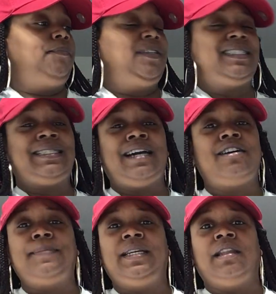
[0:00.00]
This is not
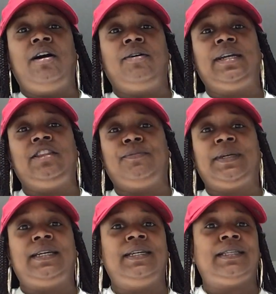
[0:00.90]
going to be long either
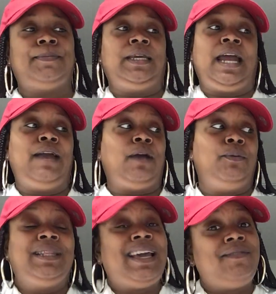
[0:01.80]
because, I mean, I
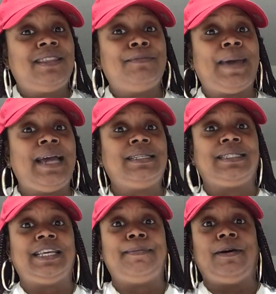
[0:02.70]
really have nothing bad to
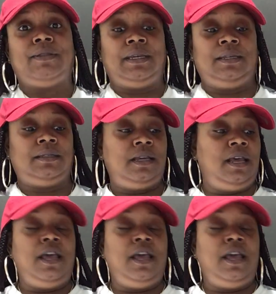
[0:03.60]
say about these.